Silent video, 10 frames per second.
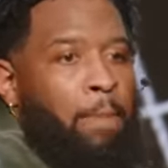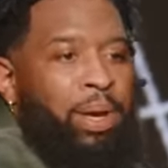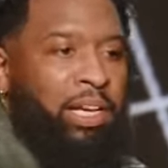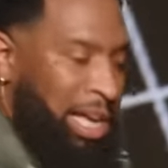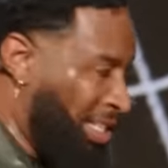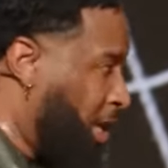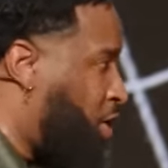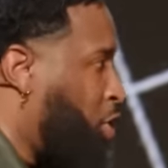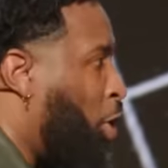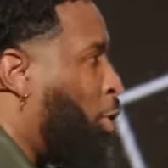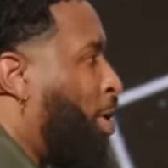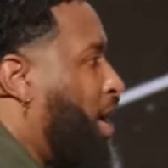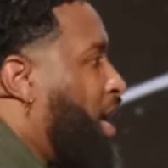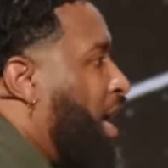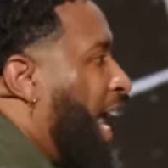Because the
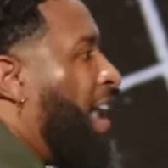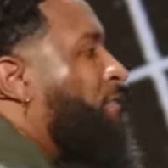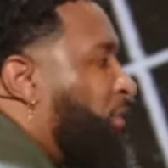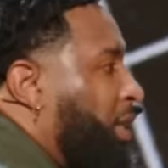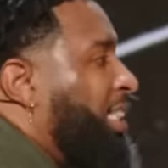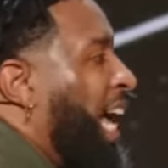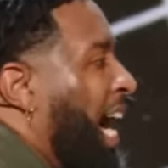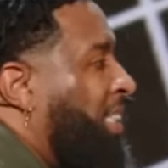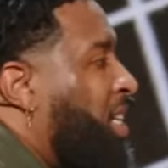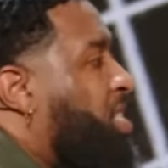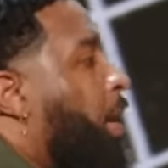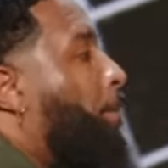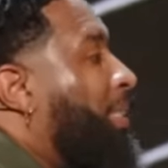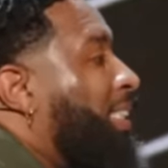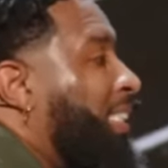story emphasizes the
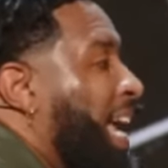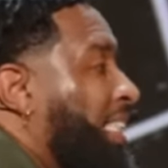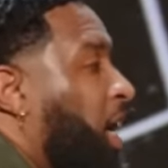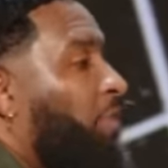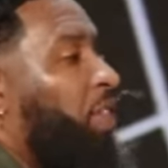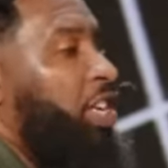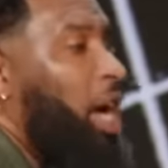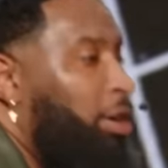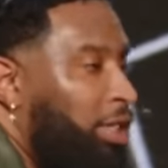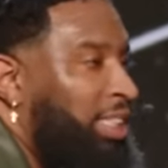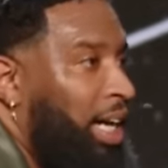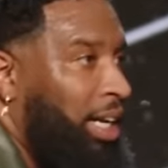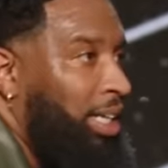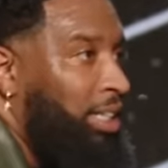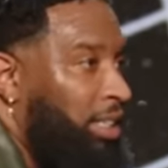mistakes of the younger son,